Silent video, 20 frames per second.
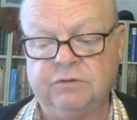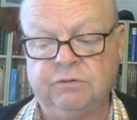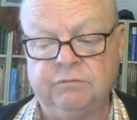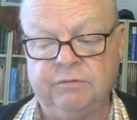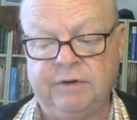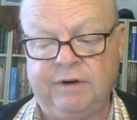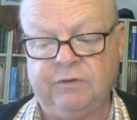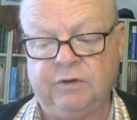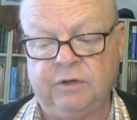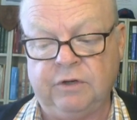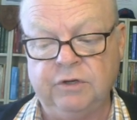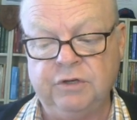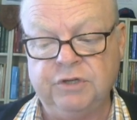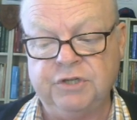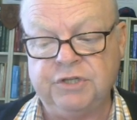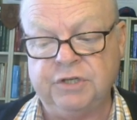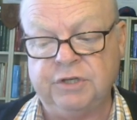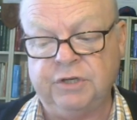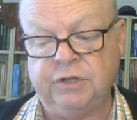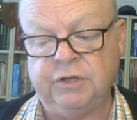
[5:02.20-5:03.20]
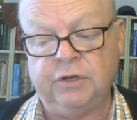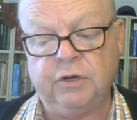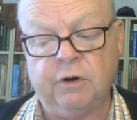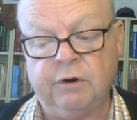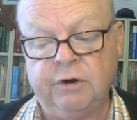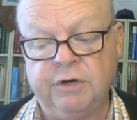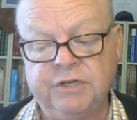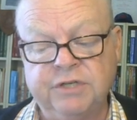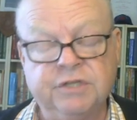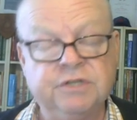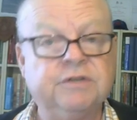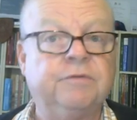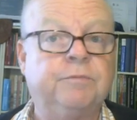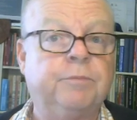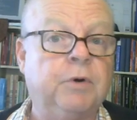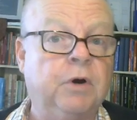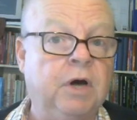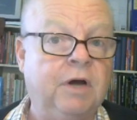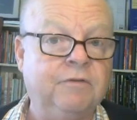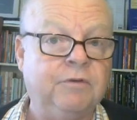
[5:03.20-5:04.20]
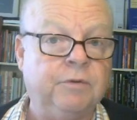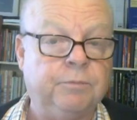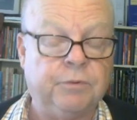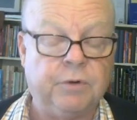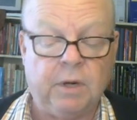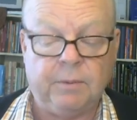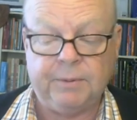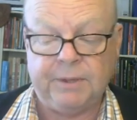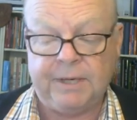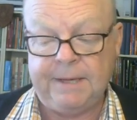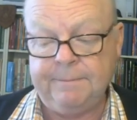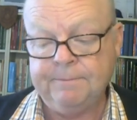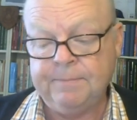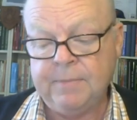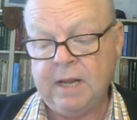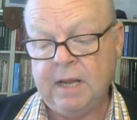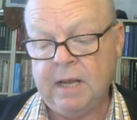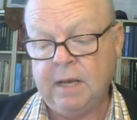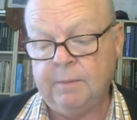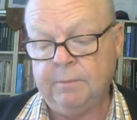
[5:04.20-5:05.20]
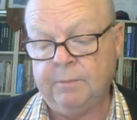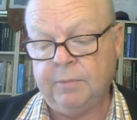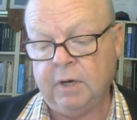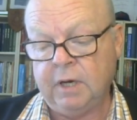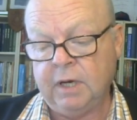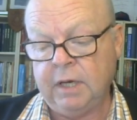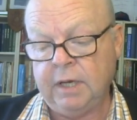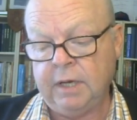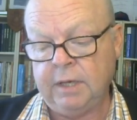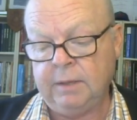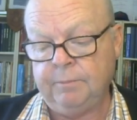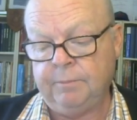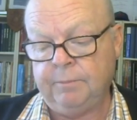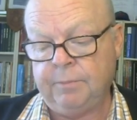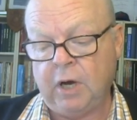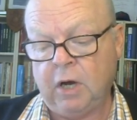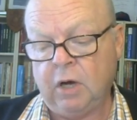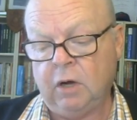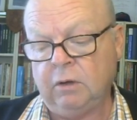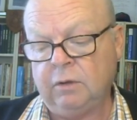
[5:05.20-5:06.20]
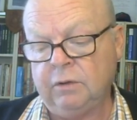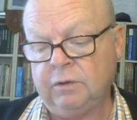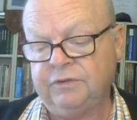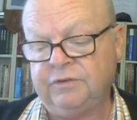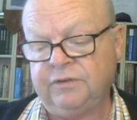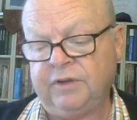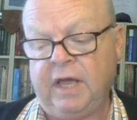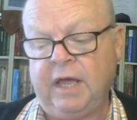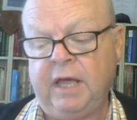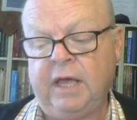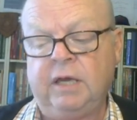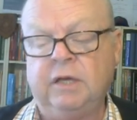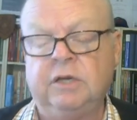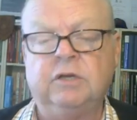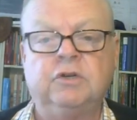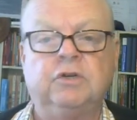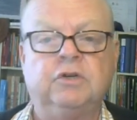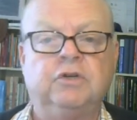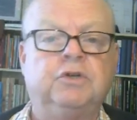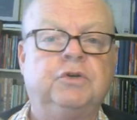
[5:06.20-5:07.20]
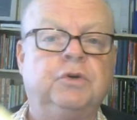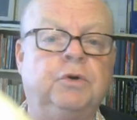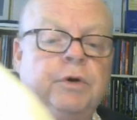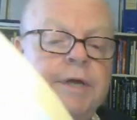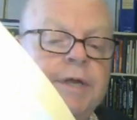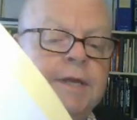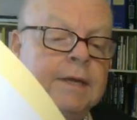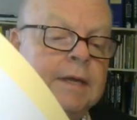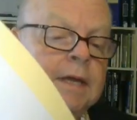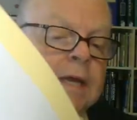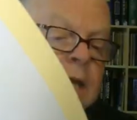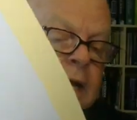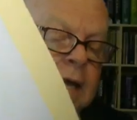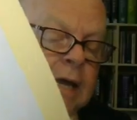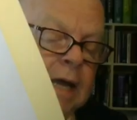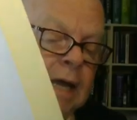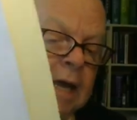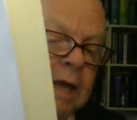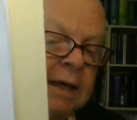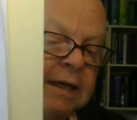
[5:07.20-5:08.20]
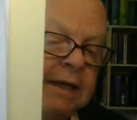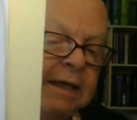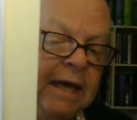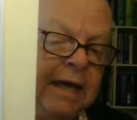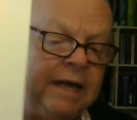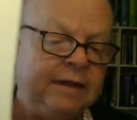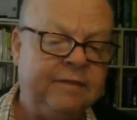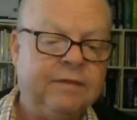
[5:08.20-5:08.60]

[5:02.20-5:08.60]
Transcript: Revolution and the Origins of Private Property, by Bowles and Choi. And again,